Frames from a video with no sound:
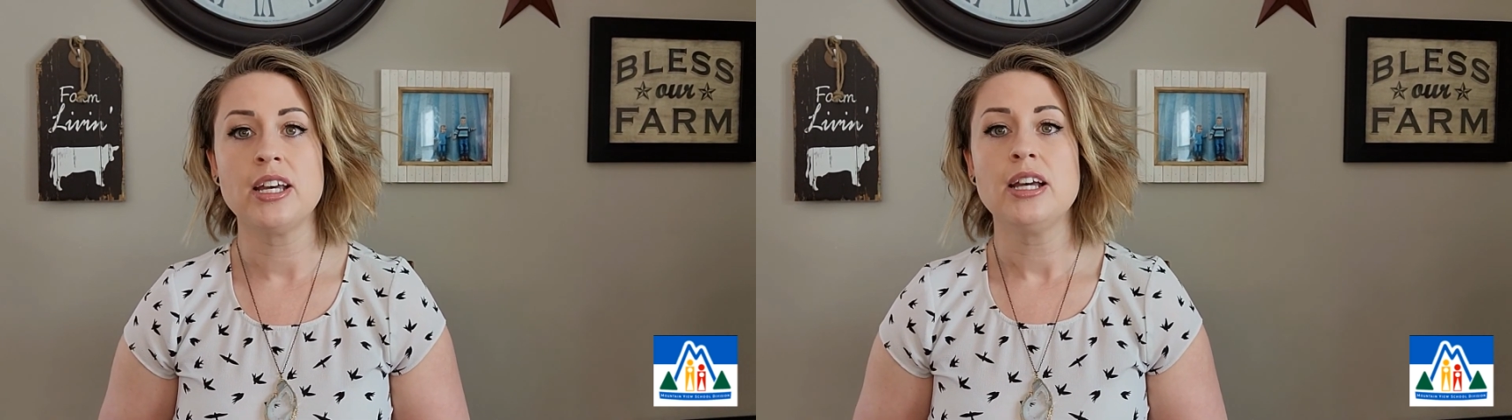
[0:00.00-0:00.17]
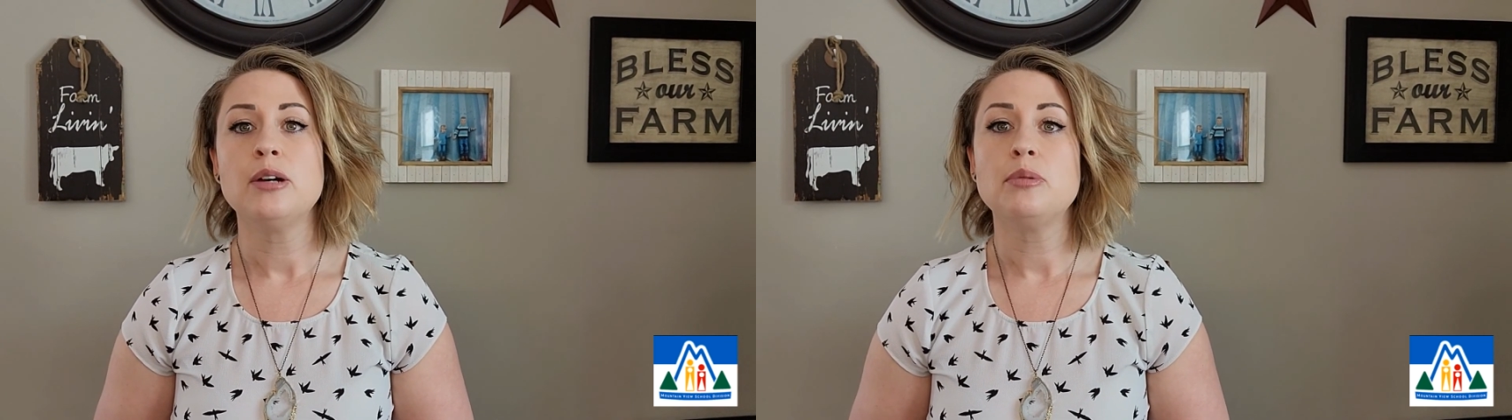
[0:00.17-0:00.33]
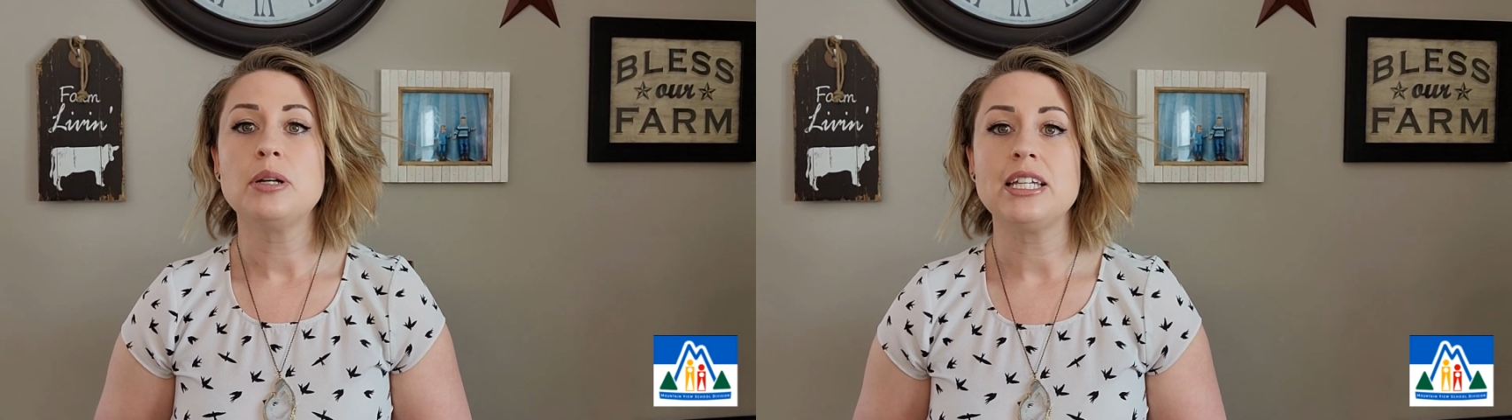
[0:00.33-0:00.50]

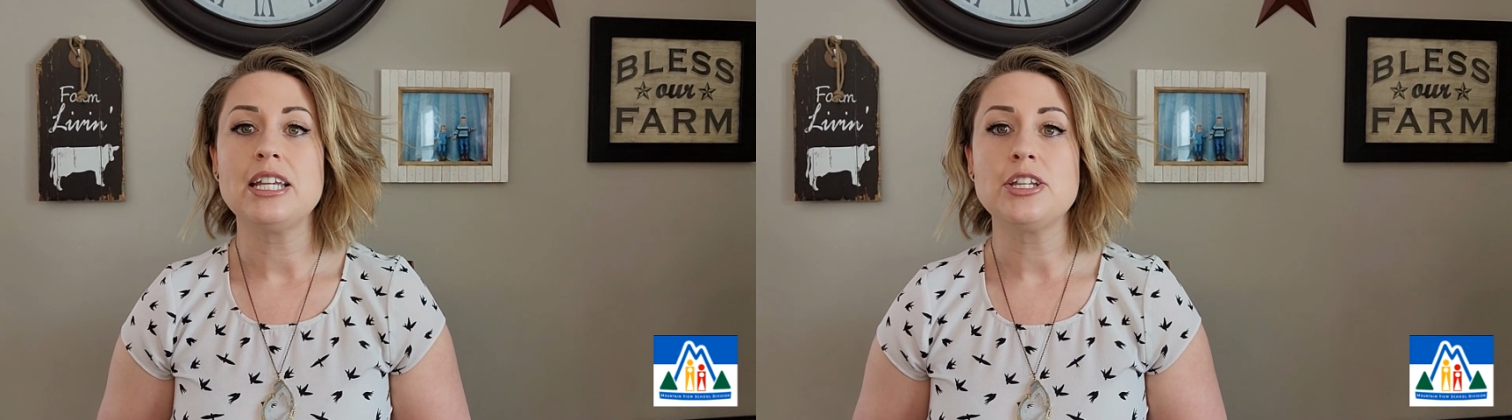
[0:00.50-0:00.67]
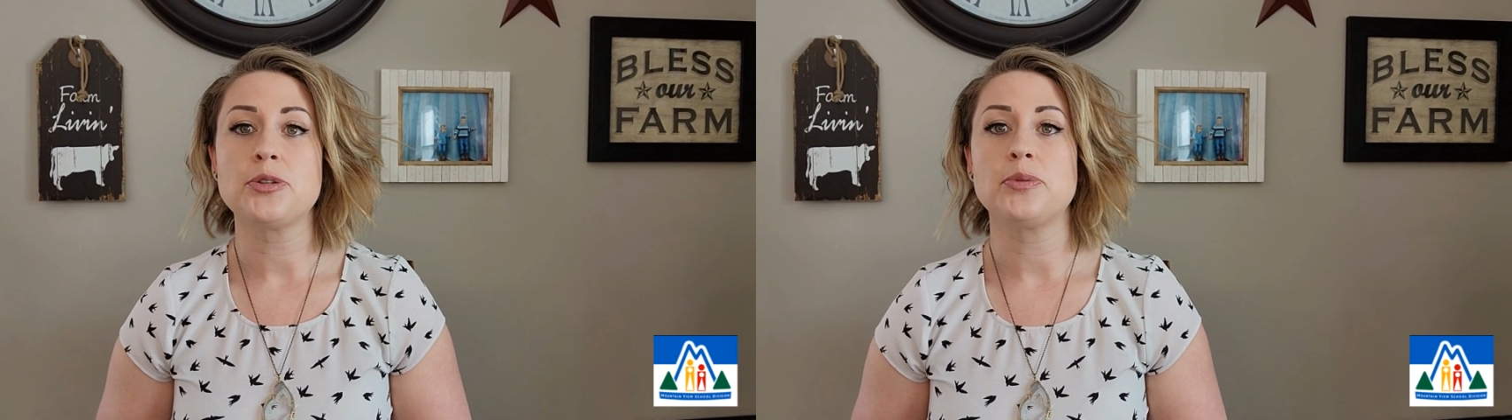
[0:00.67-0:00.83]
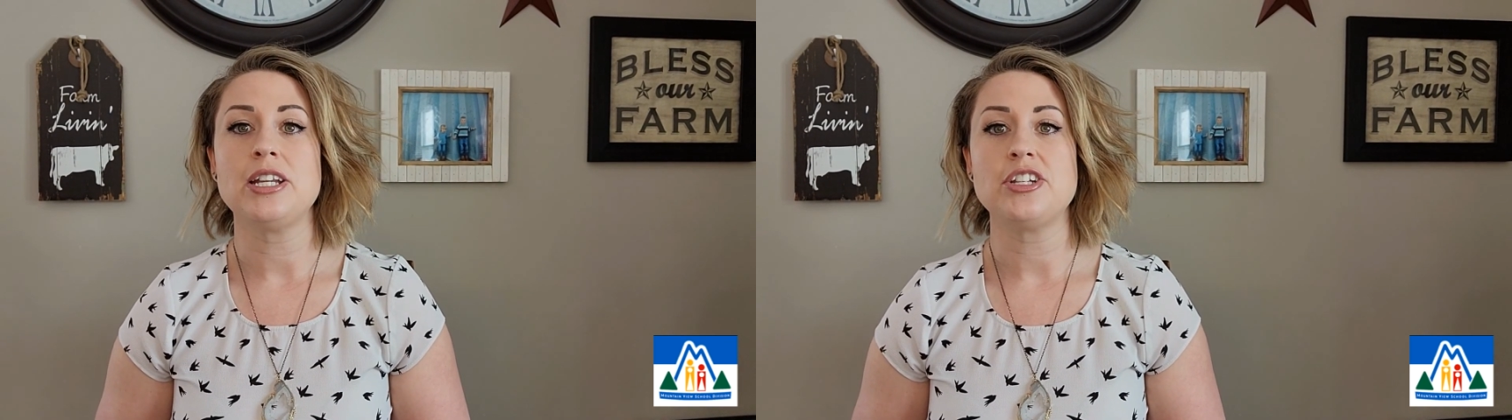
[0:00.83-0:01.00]
please
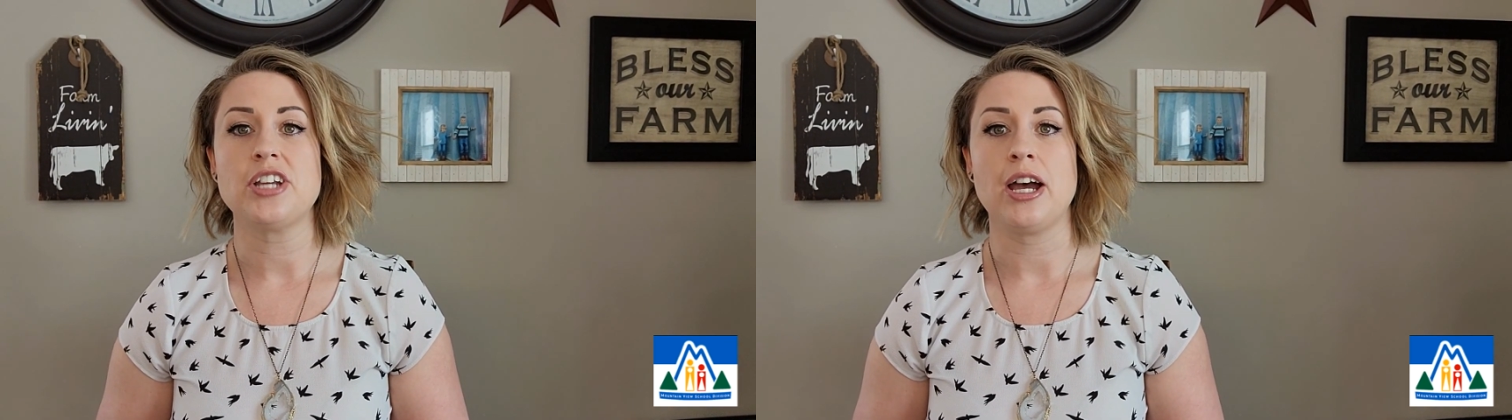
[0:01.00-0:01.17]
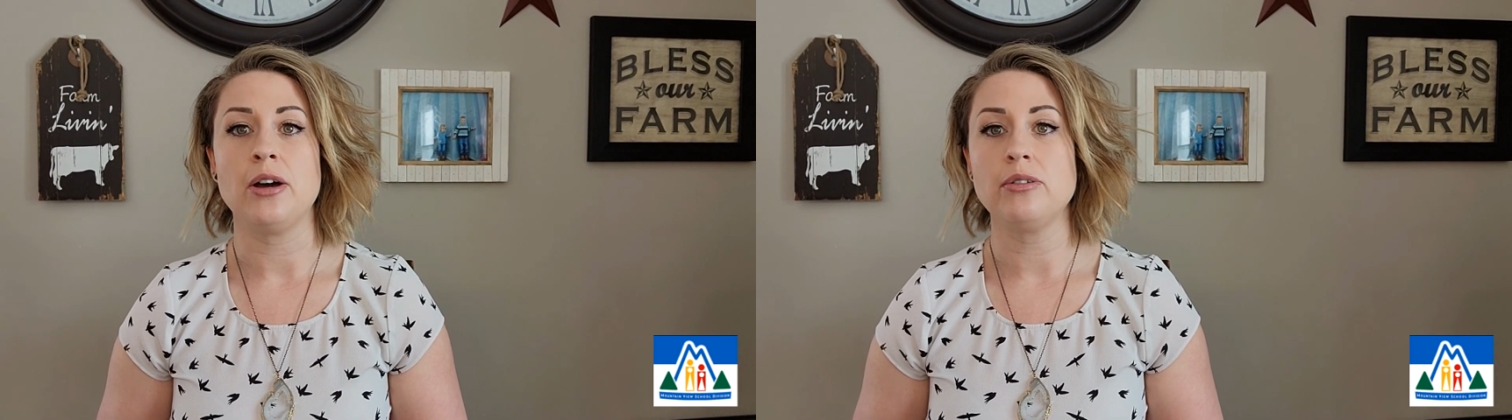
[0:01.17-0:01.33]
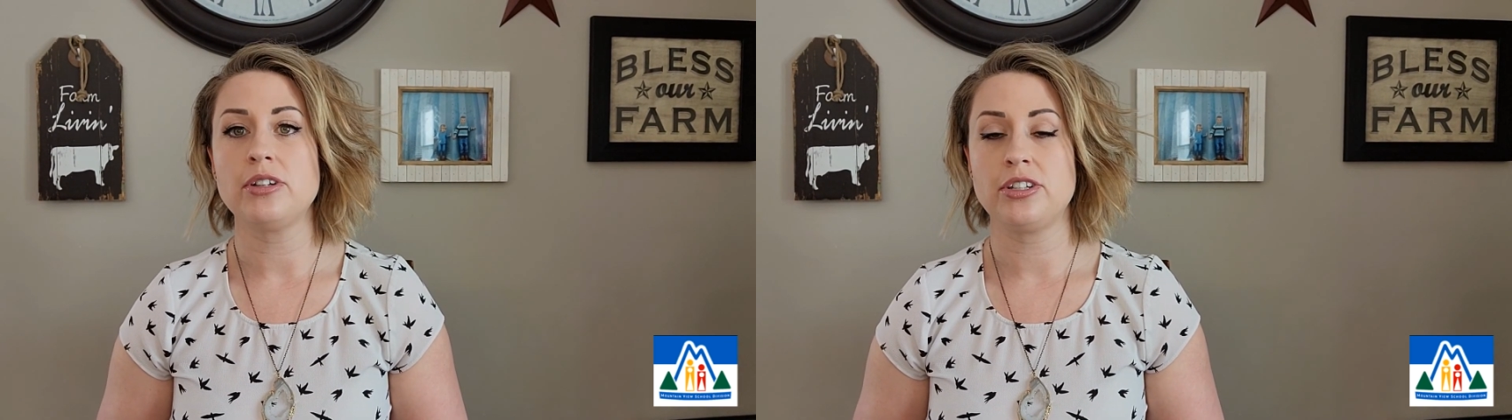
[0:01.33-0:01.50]
reach
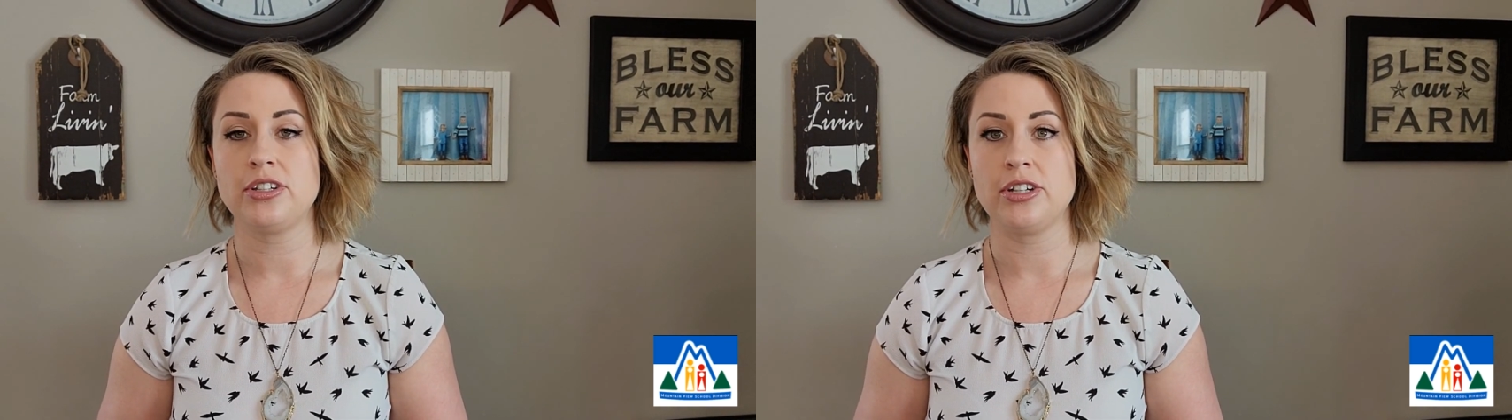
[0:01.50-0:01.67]
out to